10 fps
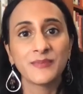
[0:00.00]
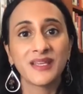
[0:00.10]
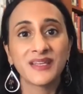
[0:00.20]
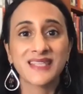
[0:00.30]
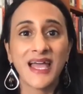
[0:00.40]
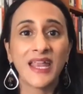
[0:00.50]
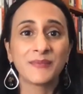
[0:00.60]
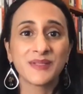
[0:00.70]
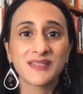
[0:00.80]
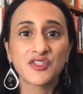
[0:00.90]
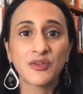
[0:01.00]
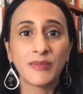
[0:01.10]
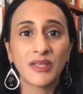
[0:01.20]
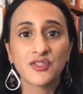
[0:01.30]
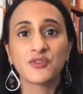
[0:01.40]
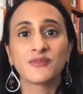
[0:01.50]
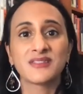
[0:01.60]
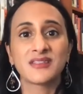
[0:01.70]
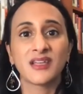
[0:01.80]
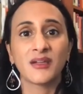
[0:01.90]
because that had been such a
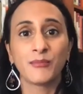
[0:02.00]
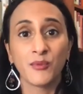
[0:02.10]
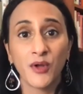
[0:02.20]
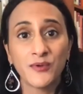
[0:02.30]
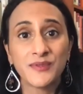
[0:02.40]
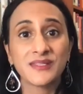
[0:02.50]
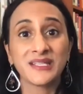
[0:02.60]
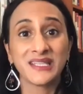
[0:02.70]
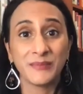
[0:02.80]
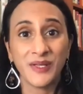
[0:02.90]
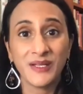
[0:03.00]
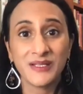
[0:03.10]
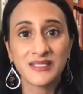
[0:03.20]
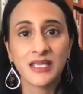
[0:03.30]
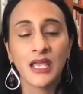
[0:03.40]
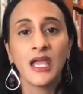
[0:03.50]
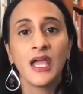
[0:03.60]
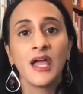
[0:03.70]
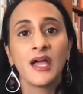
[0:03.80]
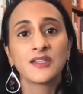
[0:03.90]
militaristic, morose Olympics.
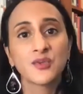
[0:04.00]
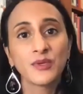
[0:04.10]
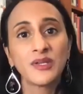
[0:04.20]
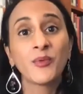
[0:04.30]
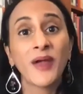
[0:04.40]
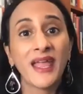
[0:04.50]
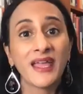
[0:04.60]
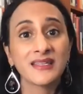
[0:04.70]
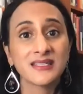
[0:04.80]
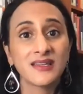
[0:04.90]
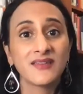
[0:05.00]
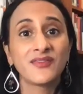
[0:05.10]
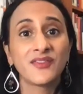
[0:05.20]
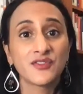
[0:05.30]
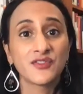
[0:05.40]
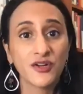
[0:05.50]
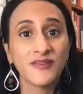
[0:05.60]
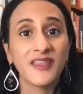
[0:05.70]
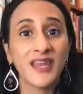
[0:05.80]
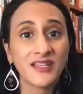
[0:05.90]
To rebrand the,
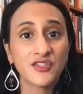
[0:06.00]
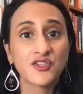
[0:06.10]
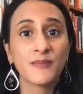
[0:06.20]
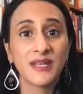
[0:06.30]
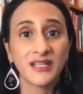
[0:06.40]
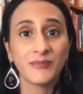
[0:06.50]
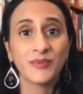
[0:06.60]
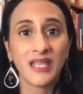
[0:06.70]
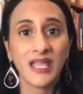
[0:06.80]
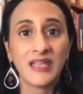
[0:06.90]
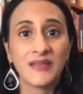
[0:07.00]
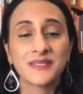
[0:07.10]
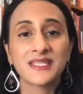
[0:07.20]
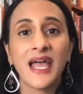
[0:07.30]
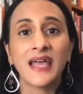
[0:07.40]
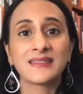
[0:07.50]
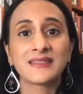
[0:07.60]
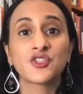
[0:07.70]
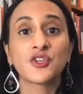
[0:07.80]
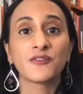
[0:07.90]
the next German Olympic Games as
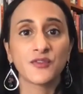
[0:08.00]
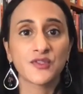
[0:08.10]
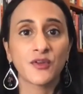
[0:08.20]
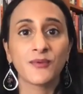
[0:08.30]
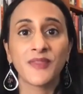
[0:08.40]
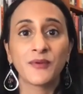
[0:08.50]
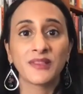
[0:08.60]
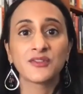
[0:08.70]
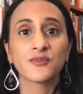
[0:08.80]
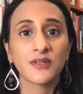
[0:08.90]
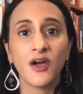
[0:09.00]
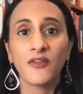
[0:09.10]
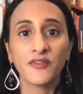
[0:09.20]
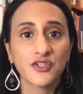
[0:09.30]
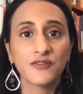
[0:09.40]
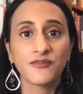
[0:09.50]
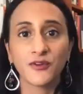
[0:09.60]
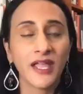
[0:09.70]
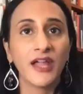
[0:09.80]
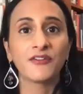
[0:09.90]
cheerful. So they were literally called the cheerful,
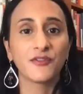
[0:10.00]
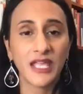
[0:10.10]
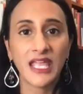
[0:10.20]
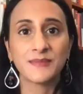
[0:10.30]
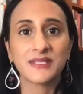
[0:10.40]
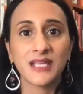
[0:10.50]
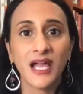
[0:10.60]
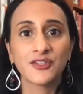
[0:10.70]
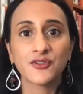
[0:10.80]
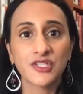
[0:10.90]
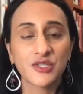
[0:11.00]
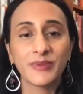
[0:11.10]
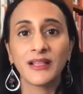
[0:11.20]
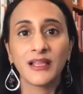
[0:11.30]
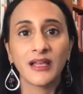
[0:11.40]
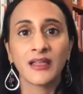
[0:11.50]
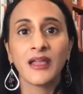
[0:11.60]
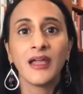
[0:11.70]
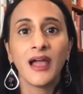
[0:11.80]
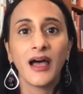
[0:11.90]
carefree games, Die Heiteren Spiele,
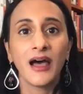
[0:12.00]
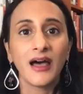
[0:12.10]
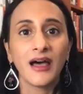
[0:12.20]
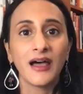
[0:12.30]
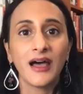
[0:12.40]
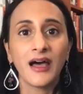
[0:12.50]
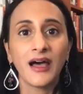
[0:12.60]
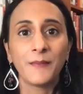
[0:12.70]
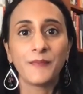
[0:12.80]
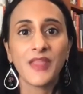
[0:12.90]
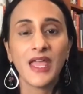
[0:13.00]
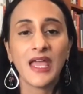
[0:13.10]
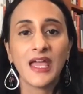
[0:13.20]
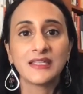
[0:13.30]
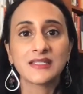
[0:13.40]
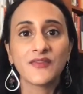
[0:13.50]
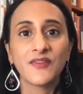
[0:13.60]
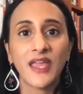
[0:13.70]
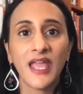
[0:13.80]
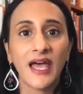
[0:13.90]
uh, um, and
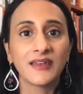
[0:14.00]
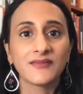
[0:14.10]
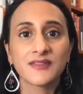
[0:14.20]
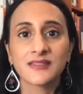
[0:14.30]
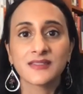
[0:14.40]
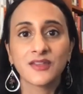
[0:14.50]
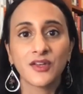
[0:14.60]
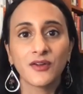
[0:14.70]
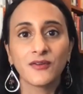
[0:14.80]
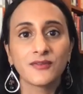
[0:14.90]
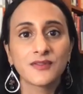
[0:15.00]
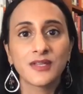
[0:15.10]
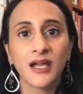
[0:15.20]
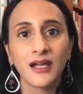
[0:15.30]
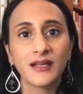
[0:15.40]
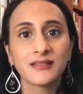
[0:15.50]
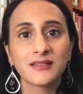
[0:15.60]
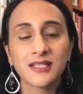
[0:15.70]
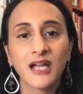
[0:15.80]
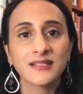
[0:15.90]
they had this, you know, uh,
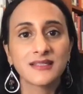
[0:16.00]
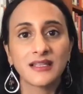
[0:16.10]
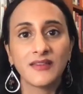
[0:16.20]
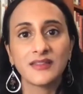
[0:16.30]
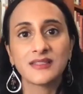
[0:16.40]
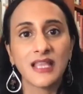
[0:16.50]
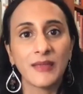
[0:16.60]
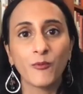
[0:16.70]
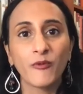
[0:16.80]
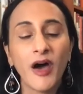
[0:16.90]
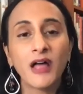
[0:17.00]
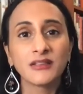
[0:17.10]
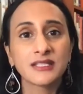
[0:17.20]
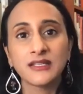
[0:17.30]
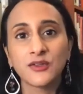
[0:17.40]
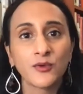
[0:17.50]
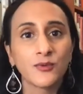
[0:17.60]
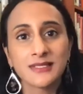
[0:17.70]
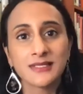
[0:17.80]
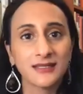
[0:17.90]
dachshund named Waldi, who
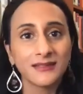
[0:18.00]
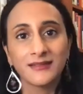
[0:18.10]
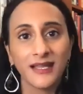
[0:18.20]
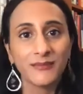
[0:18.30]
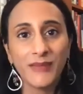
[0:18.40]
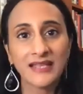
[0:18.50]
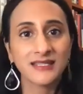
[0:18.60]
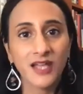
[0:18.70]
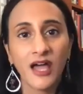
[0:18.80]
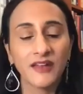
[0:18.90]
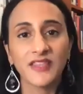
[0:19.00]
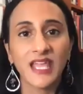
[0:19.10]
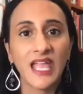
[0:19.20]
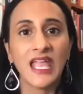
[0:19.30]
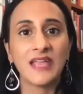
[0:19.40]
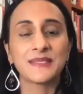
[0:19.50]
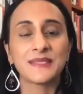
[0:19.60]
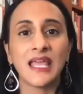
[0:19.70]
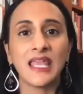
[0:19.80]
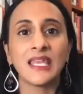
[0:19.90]
was the like mascot of the games.
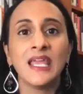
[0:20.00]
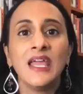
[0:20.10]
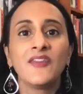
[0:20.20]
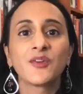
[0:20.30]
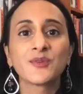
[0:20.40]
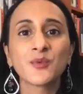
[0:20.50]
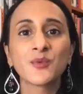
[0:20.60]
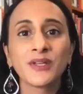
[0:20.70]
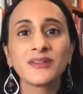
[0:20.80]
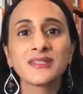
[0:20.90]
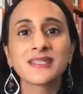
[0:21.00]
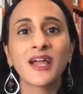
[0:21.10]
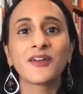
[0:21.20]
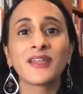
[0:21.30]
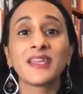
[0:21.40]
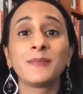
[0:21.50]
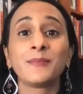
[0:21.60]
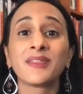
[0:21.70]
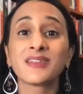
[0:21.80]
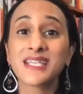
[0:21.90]
And there was a real desire to keep
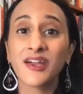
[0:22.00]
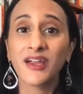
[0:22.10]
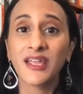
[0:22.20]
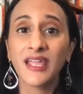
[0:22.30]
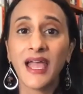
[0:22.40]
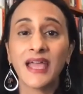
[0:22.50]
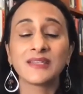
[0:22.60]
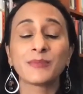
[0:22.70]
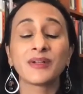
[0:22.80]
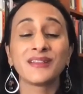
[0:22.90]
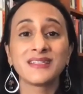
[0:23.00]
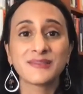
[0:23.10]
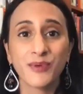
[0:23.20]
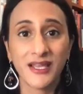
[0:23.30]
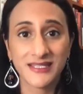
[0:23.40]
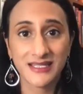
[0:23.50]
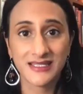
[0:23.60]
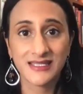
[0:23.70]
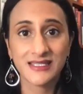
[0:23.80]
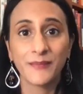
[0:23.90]
military and police
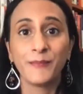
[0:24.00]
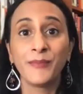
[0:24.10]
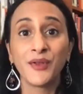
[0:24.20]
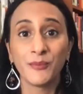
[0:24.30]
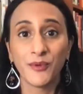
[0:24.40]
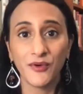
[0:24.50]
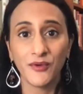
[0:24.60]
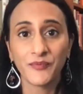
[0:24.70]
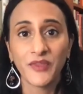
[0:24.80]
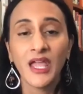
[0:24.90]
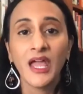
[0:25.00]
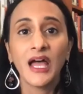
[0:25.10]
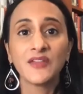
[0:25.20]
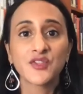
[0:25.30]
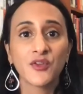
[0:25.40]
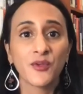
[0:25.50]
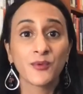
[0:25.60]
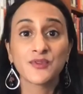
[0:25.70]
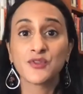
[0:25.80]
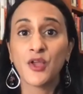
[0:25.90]
presence minimal. And so there
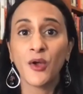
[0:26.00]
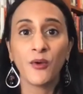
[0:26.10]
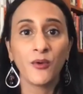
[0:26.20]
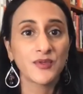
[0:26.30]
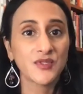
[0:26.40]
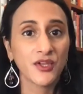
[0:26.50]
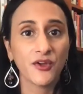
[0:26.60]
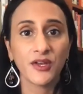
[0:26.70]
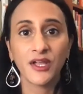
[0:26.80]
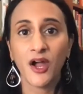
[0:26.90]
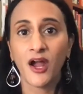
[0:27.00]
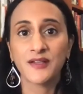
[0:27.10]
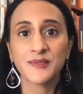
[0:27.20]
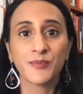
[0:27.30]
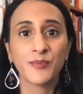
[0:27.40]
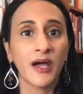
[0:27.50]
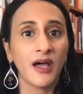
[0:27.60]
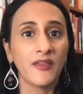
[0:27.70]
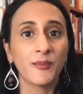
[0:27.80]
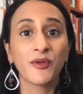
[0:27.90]
was no security guards
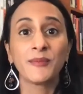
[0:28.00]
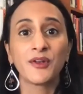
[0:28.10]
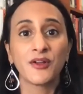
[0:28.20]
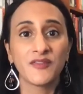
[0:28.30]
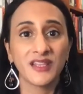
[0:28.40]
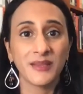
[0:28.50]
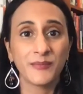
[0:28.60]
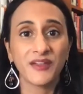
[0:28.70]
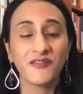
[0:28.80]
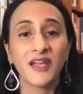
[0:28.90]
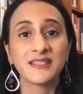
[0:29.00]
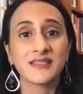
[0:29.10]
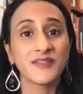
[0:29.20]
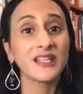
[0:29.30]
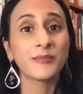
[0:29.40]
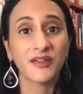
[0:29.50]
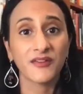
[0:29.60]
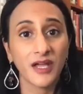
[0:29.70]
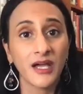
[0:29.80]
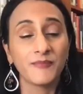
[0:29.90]
on the perimeter of the Olympic fence of the Olympic
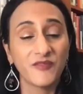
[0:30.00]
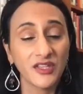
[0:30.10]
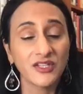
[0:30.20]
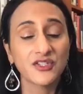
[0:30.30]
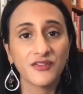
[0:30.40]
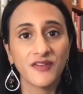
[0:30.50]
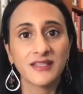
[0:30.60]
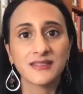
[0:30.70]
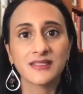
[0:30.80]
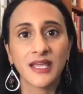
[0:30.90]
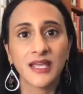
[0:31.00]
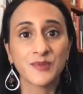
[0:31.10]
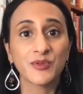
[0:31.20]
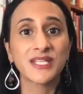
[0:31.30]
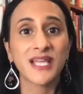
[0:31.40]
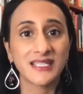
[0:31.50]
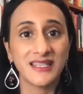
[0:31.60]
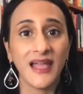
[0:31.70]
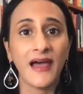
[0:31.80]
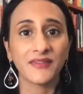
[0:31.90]
um, village, the fence that was protecting the
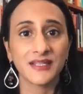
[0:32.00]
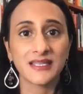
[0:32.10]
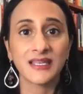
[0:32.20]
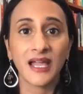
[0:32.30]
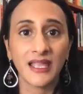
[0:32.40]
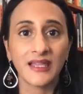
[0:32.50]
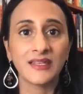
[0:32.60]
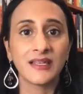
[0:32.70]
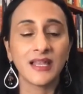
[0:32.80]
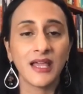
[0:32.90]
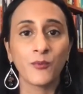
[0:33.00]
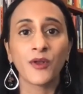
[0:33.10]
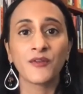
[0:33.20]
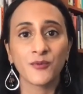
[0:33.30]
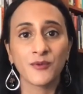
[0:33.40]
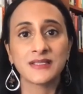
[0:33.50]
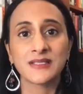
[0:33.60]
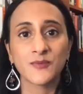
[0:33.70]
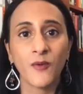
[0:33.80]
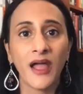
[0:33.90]
athletes at night. And, and one of the
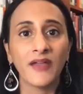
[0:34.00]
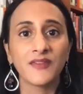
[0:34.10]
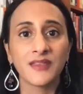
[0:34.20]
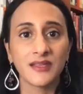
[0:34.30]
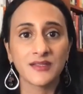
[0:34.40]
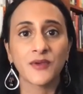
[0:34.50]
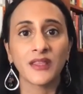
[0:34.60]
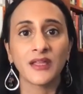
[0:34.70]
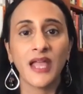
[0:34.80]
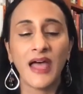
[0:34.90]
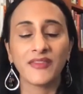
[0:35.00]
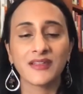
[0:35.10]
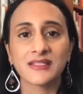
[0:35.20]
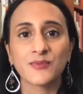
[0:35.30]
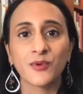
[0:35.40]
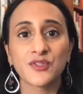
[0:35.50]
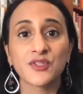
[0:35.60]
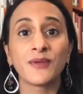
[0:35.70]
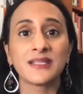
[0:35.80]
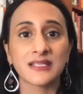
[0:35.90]
reasons why the Israeli athletes were
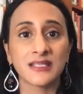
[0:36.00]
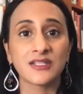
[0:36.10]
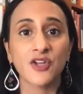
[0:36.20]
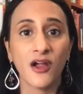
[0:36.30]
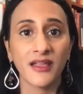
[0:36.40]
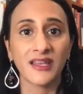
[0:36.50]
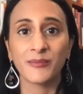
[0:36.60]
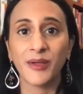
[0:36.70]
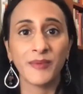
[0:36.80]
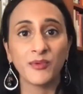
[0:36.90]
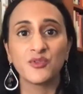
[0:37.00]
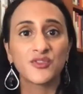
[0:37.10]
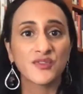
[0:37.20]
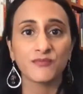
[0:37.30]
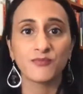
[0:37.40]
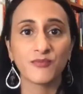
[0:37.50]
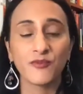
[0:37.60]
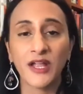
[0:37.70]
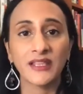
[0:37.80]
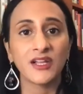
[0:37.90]
so easily targeted by people who just
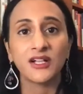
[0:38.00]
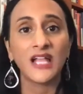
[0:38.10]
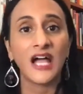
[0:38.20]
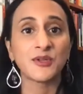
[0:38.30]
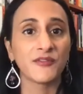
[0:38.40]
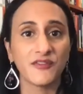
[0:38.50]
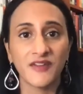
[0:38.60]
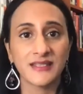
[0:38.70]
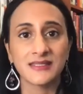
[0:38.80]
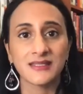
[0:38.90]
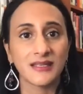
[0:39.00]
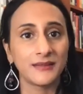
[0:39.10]
frankly climbed over the fence